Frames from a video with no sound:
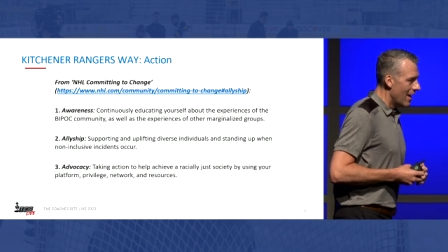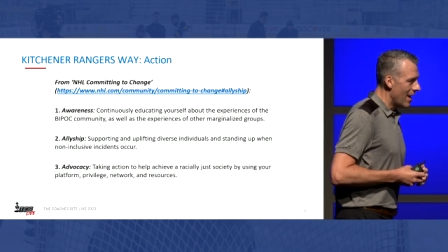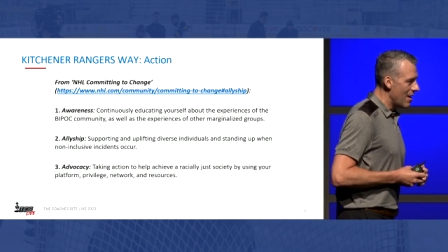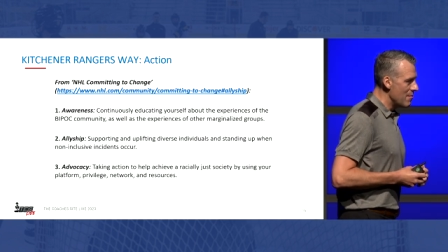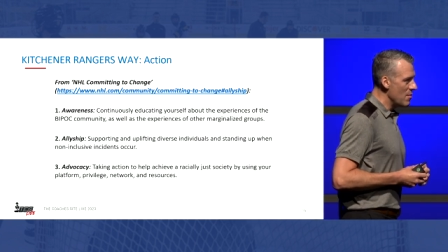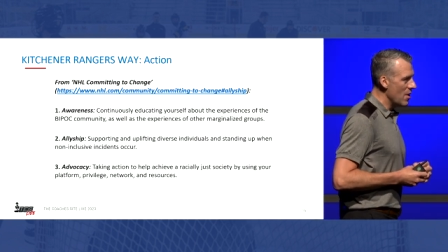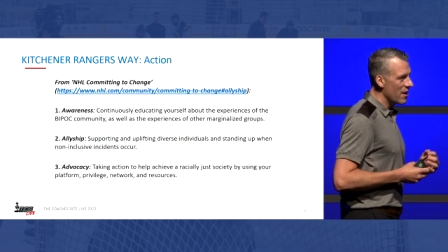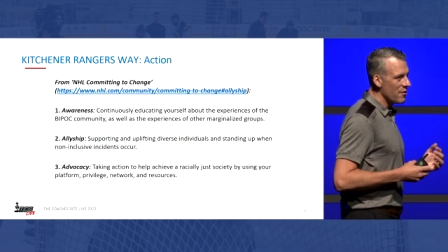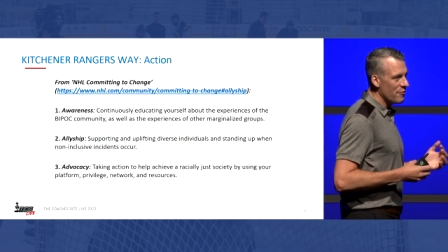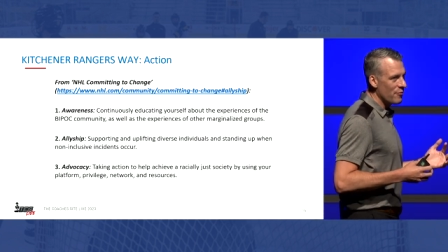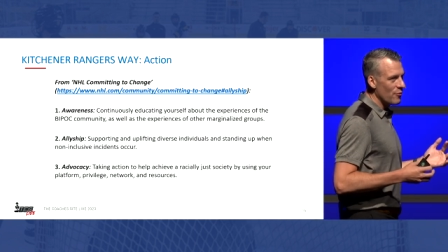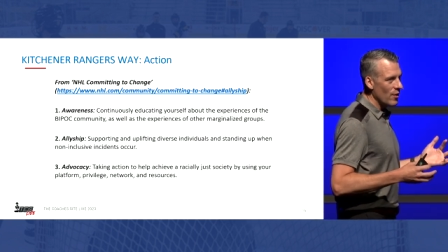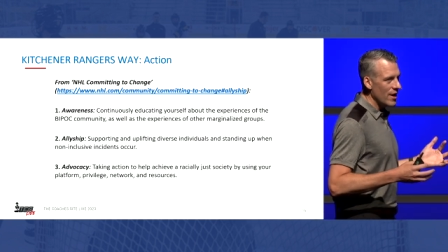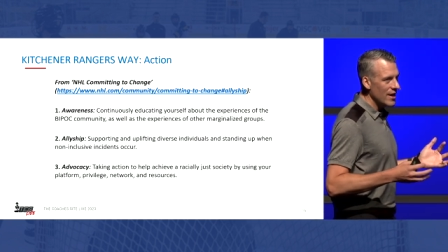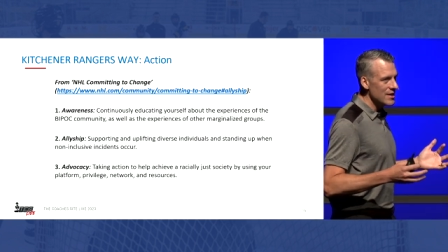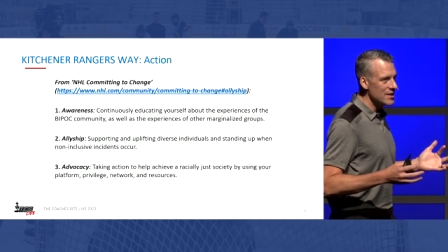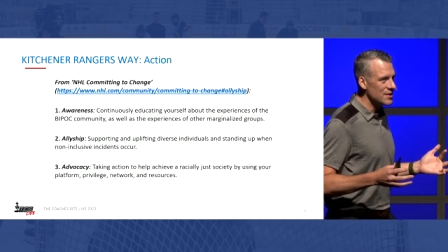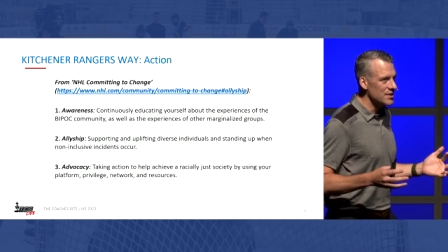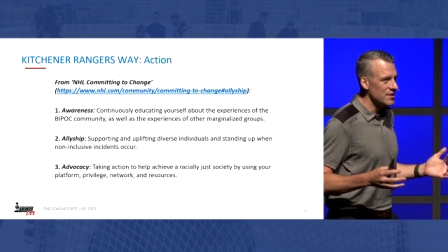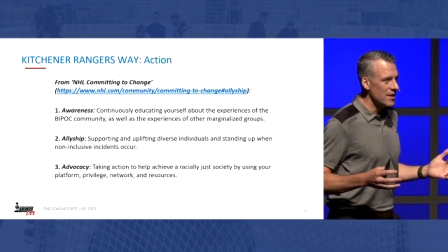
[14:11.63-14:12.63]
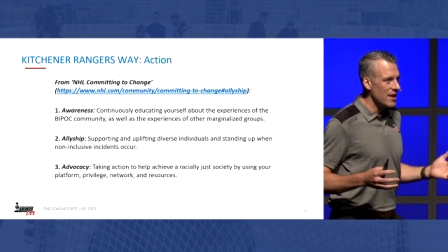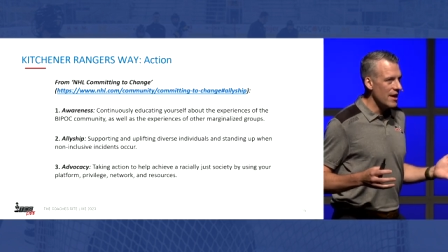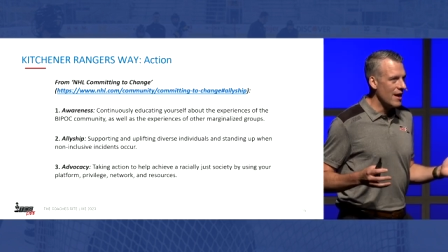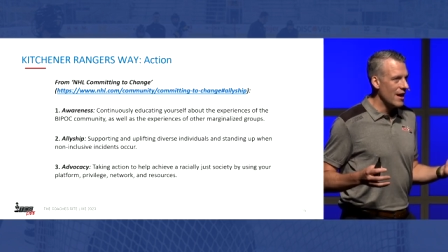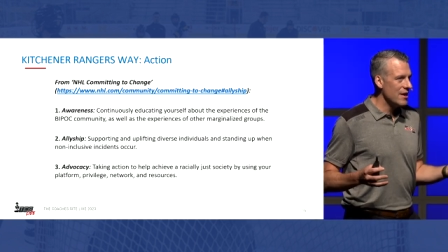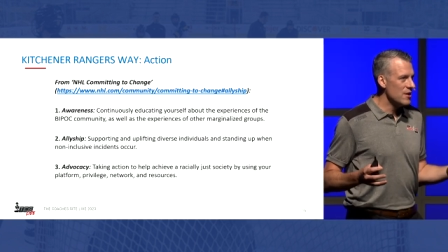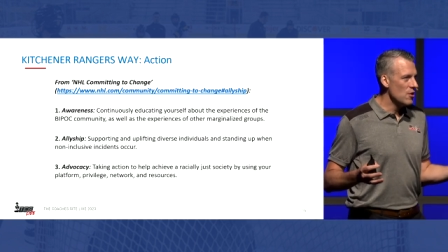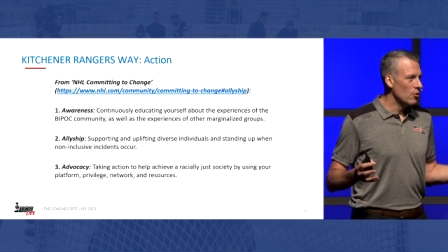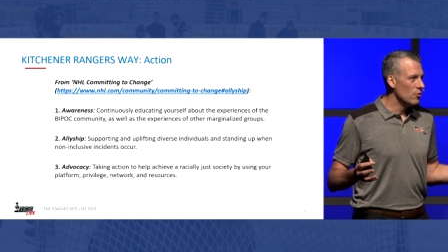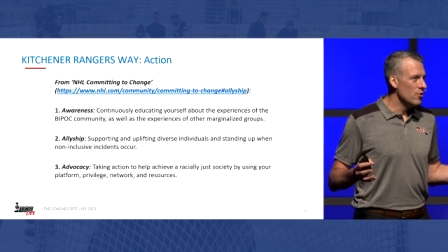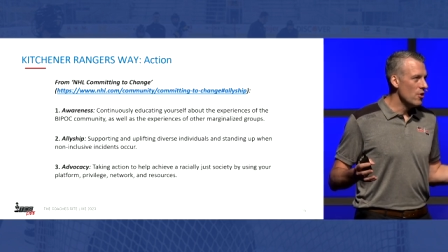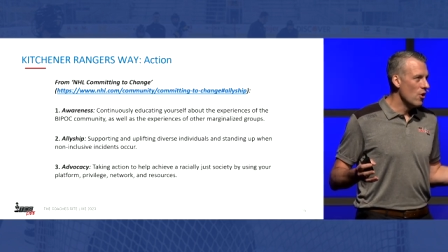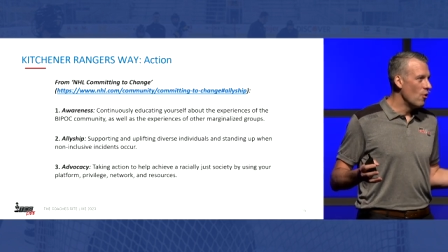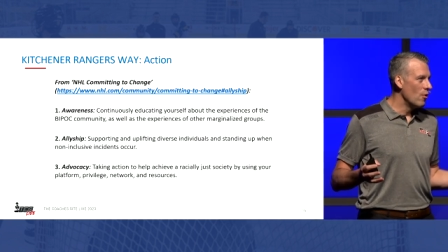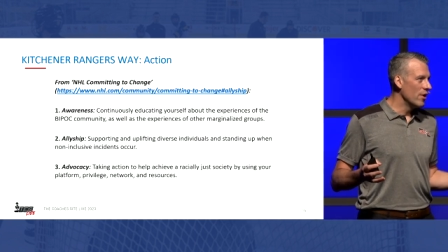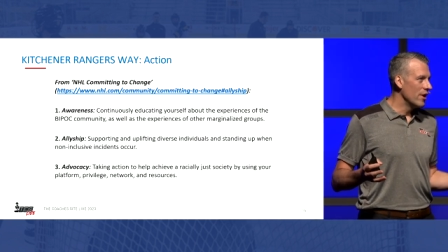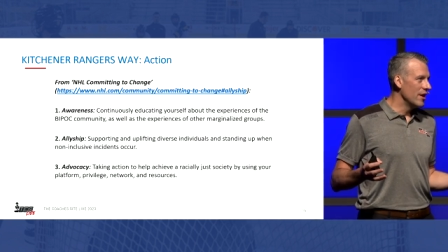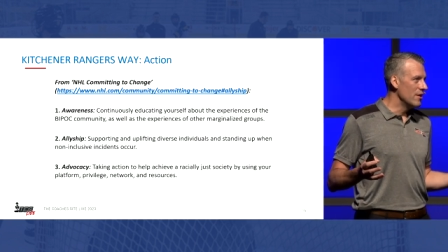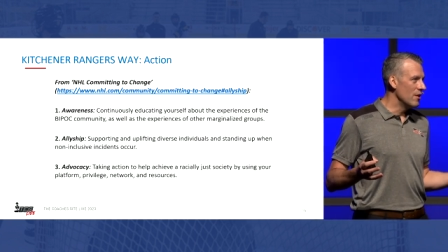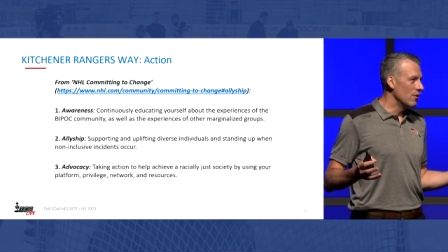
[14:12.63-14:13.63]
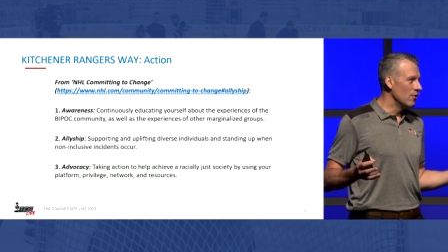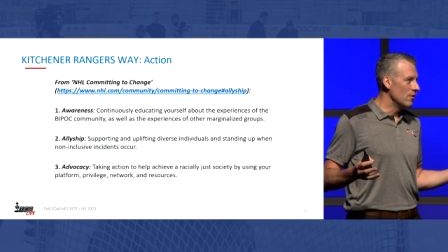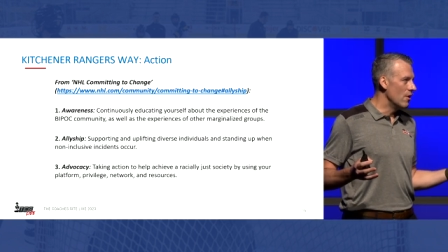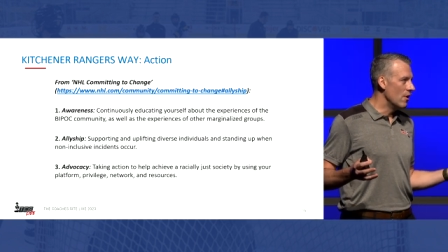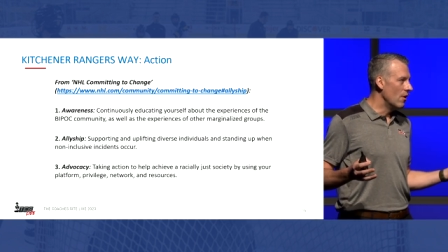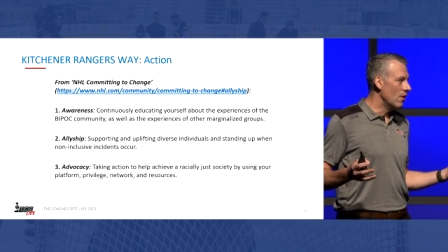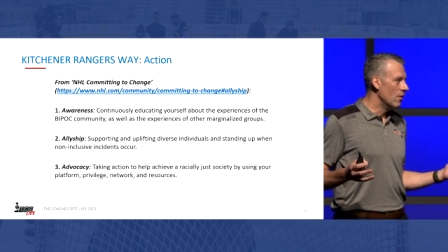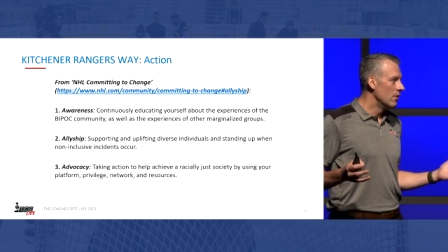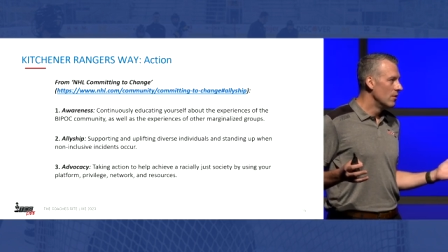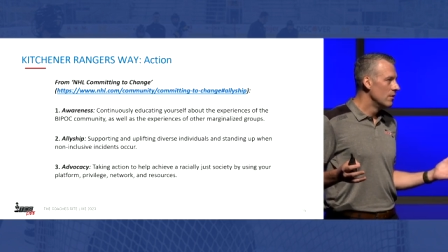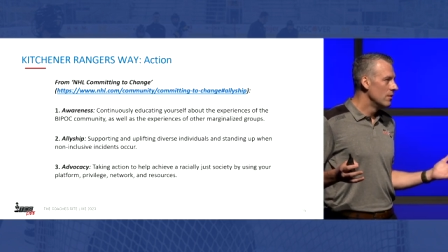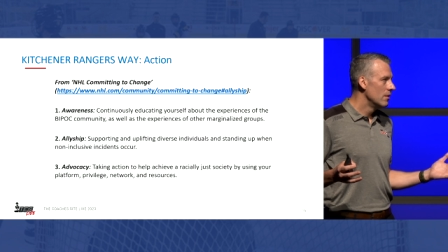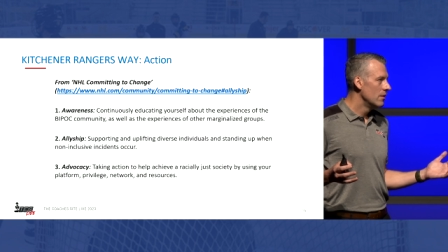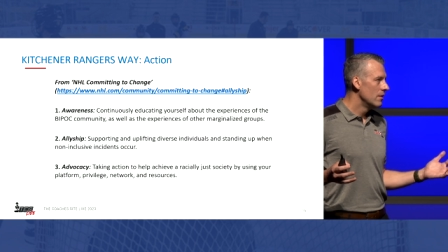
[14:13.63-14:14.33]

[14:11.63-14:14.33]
I'm not afraid to say I don't know what I don't know.